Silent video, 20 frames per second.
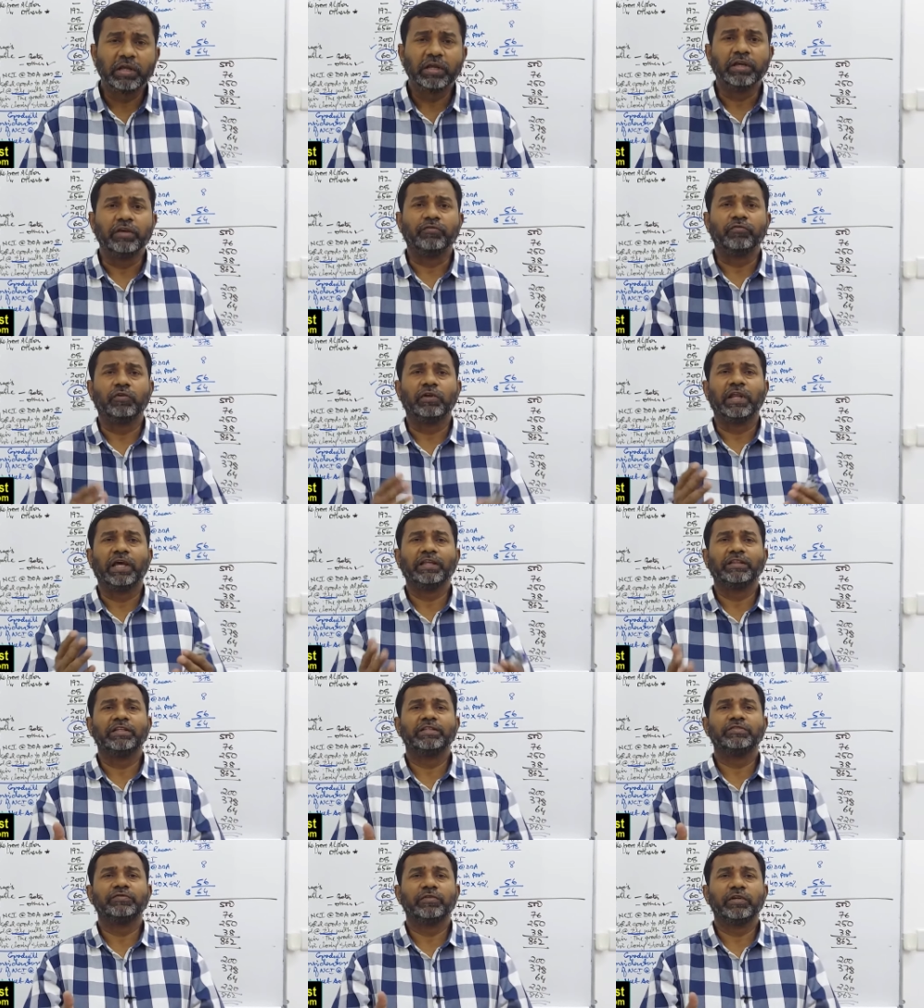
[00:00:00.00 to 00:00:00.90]
If you like
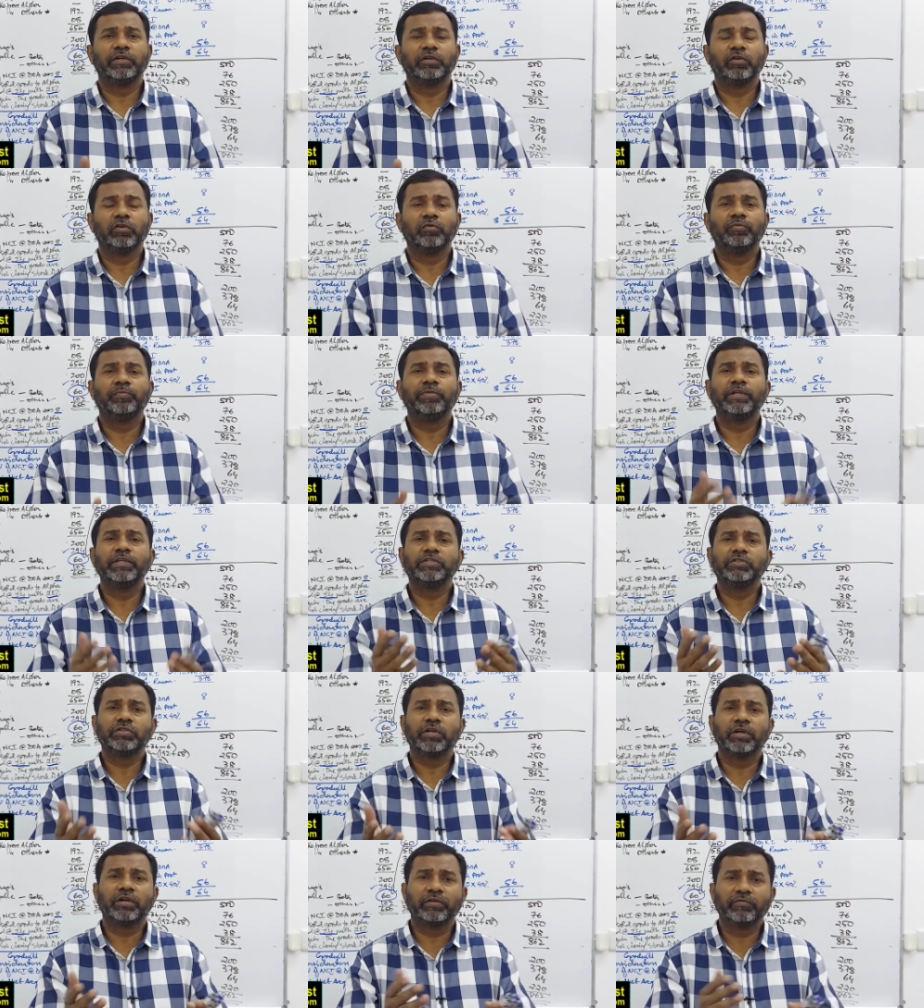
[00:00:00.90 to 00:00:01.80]
this video, please
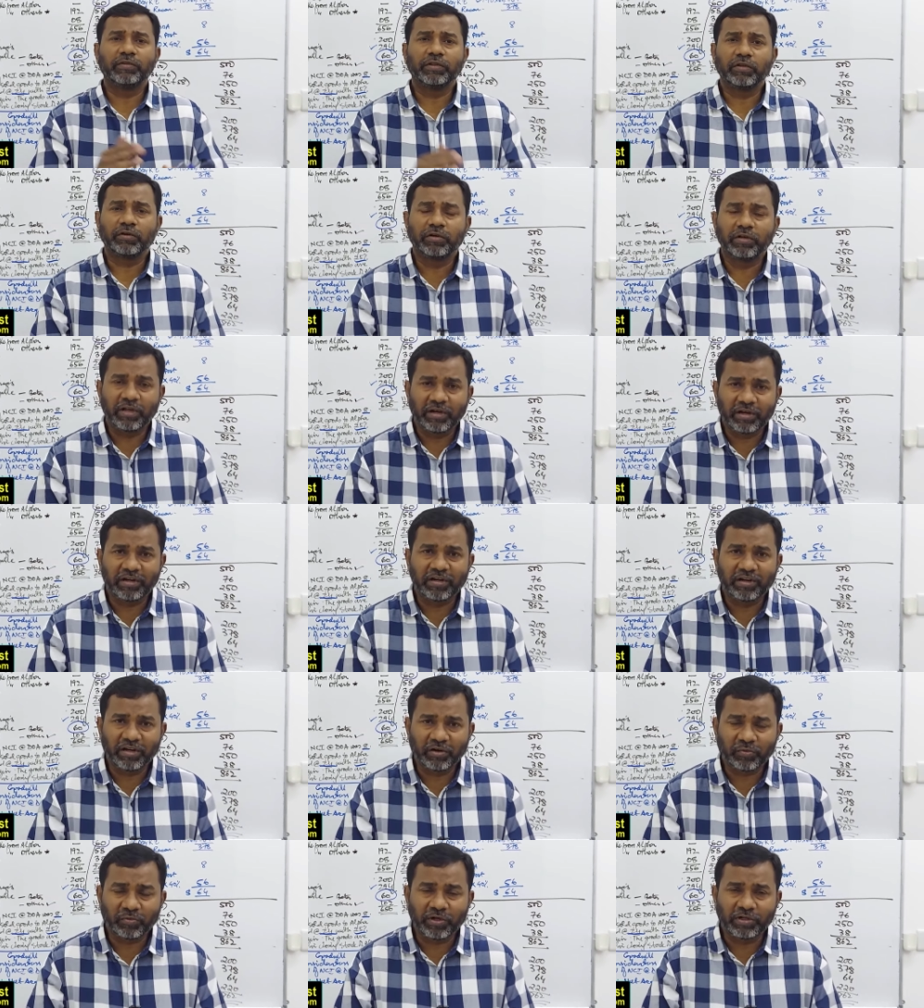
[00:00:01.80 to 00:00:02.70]
share it with your dear and
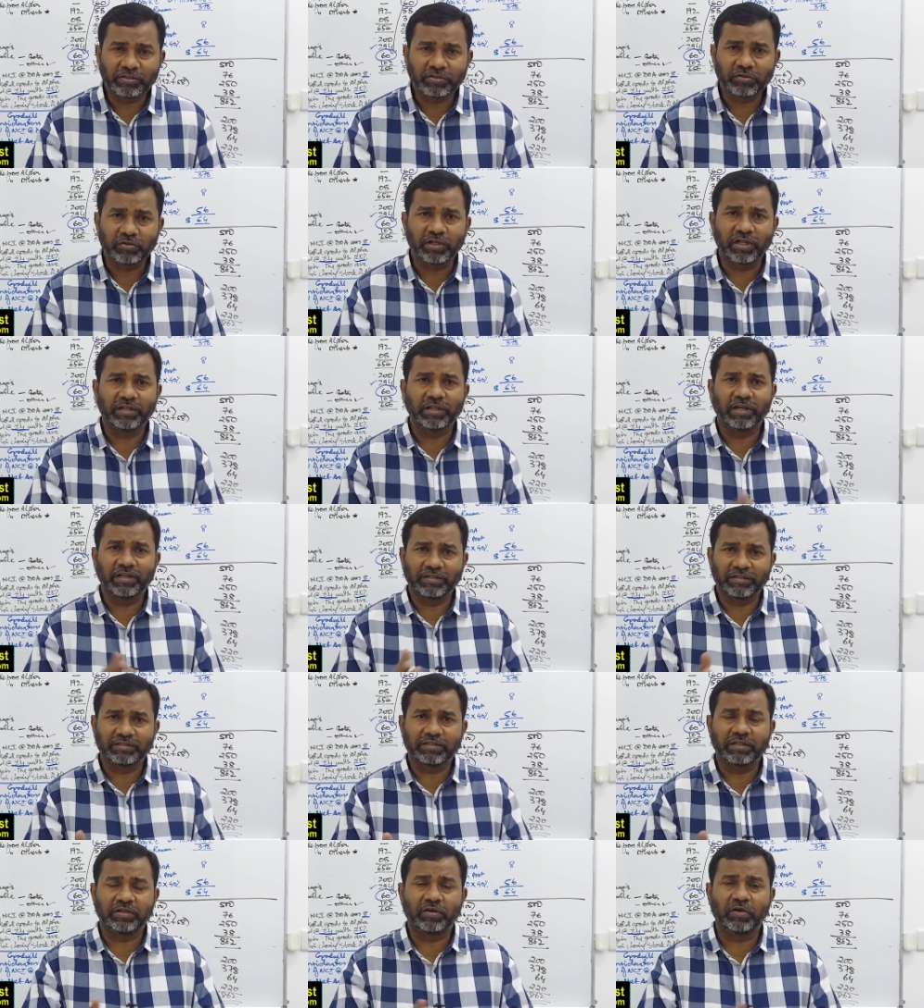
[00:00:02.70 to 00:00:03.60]
near ones so that
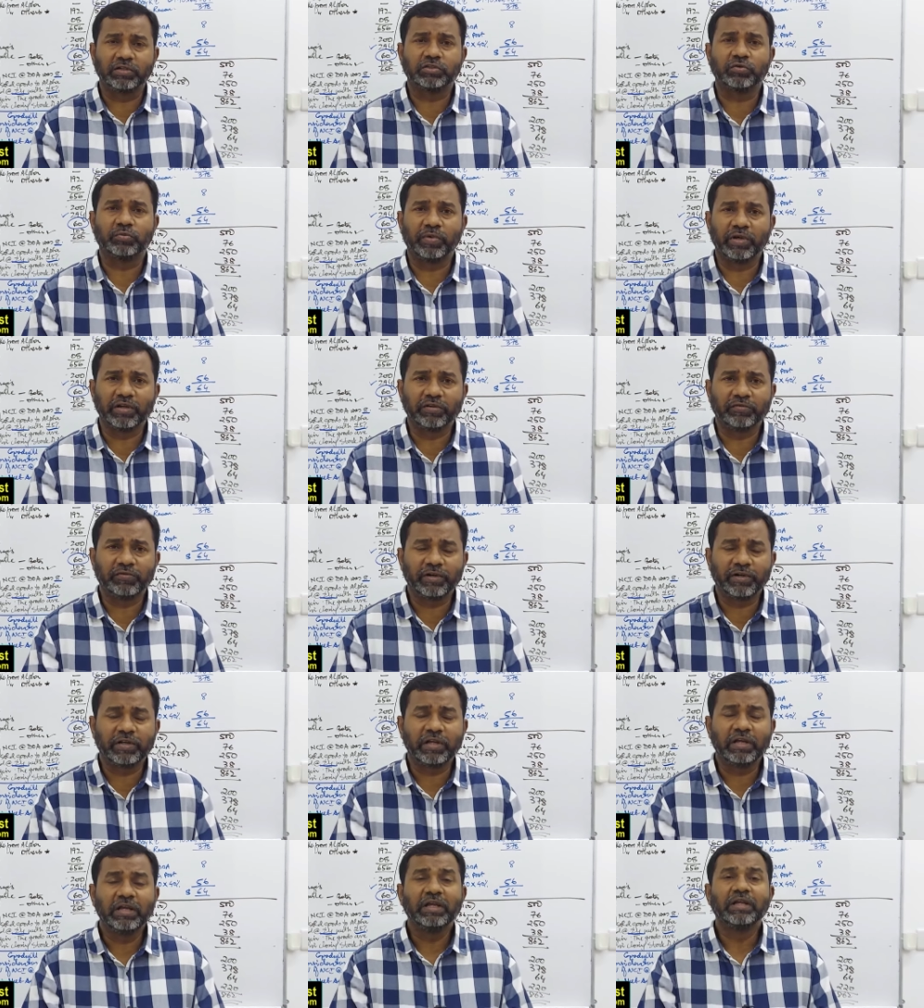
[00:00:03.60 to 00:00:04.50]
others can also
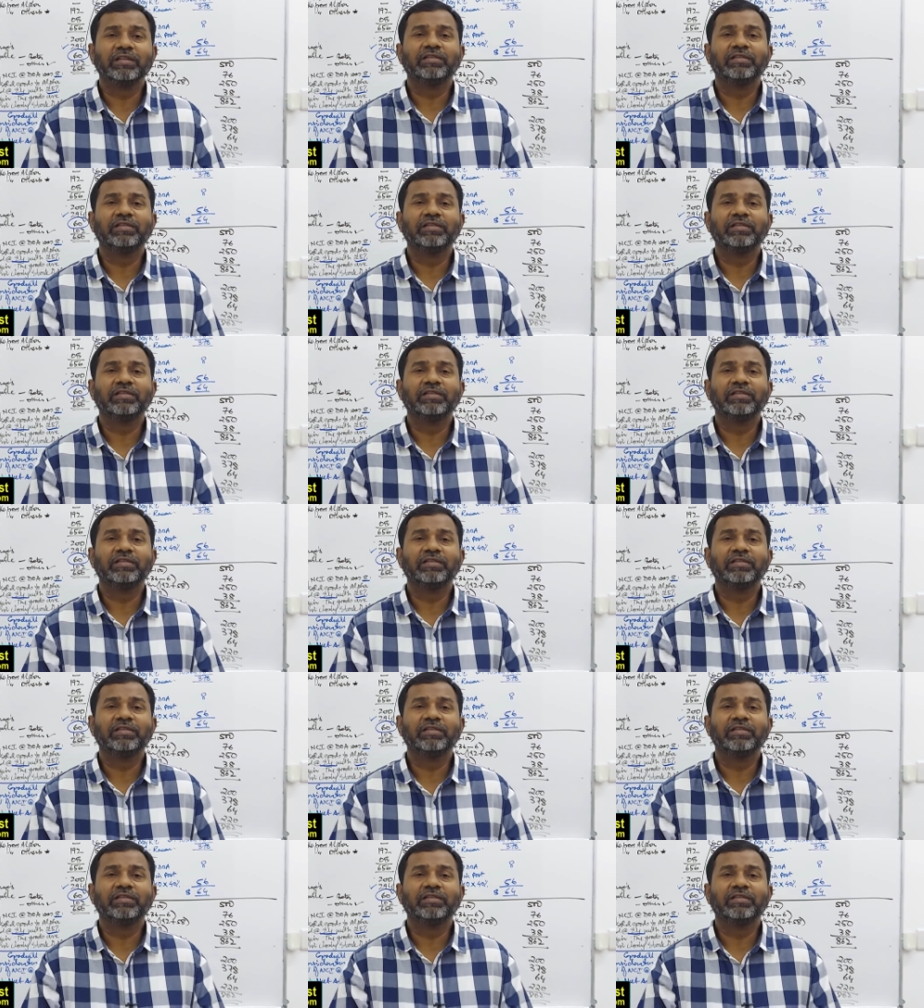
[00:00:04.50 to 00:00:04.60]
benefit.